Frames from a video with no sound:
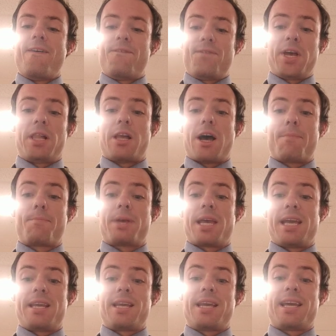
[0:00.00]
Philip
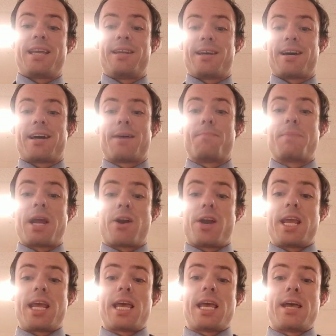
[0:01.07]
and
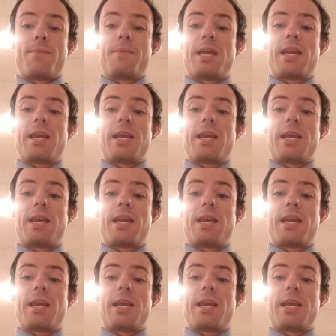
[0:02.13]
marry him.